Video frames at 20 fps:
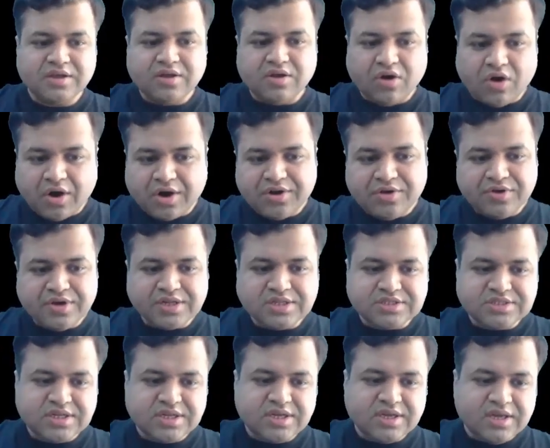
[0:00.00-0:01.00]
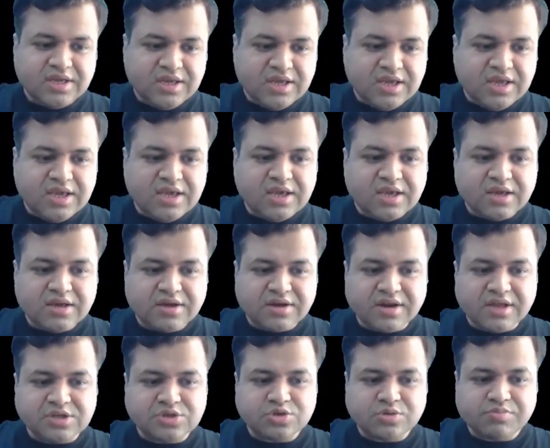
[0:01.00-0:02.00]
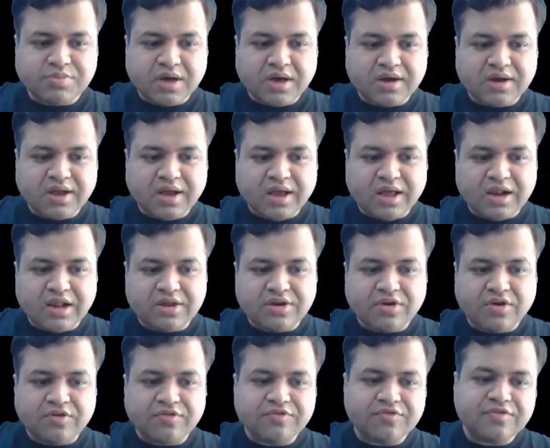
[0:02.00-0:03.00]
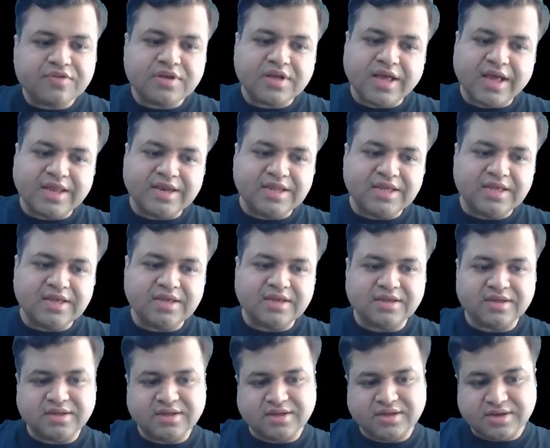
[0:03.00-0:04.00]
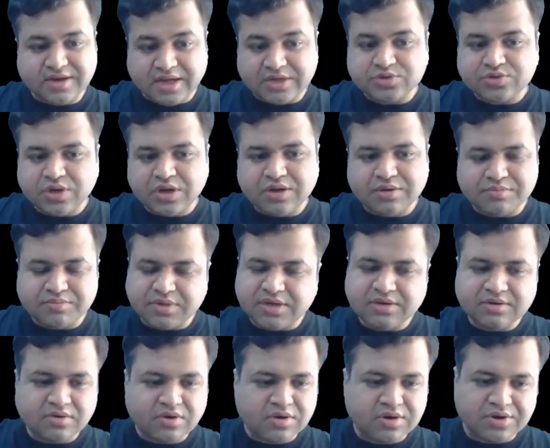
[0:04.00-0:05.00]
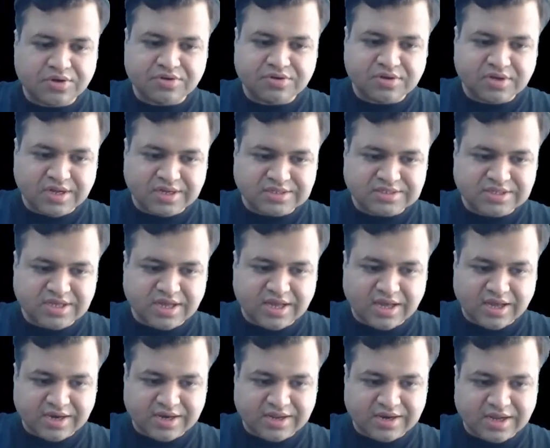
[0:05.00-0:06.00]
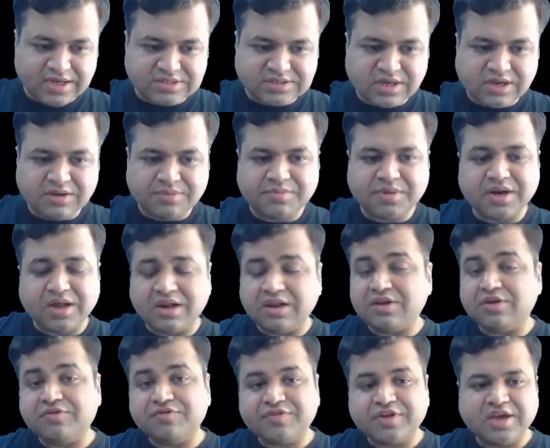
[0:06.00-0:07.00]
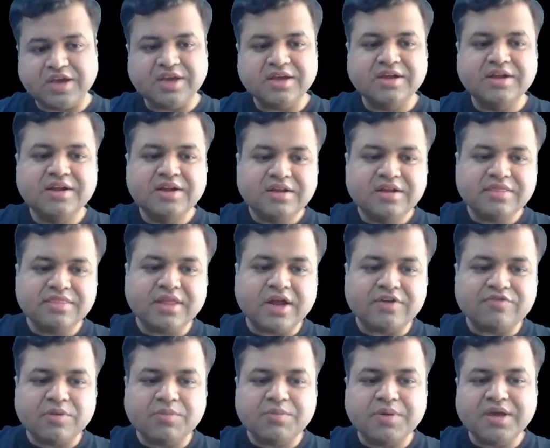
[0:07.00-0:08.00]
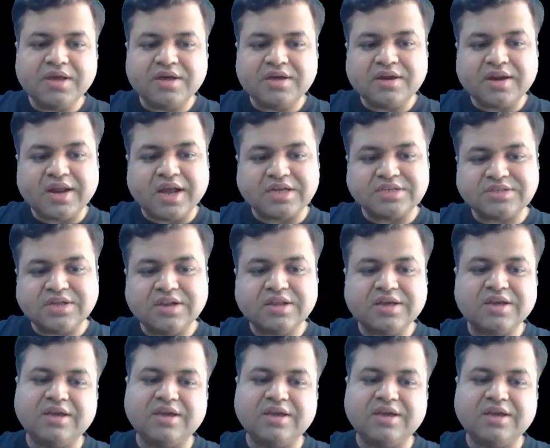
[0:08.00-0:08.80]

Or you can say e raised to power ln of any natural number, or any rational number ln of k, that will be a rational